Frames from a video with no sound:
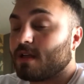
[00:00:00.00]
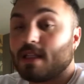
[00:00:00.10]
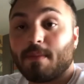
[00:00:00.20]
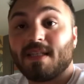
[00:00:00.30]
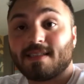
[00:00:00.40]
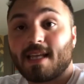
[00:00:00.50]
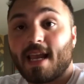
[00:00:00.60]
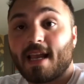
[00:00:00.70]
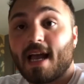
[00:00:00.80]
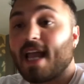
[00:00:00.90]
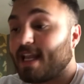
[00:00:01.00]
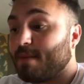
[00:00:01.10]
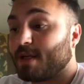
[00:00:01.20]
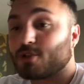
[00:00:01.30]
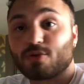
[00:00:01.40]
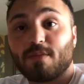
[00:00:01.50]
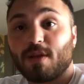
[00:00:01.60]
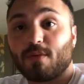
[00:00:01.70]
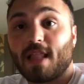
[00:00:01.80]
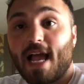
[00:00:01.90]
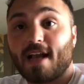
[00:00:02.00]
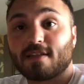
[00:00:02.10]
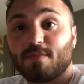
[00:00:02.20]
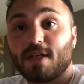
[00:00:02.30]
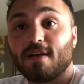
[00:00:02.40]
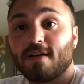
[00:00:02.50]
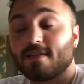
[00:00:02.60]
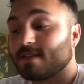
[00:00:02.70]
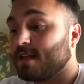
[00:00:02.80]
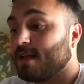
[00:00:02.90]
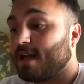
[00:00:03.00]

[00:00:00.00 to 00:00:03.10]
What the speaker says: And let me say, I am extremely relaxed because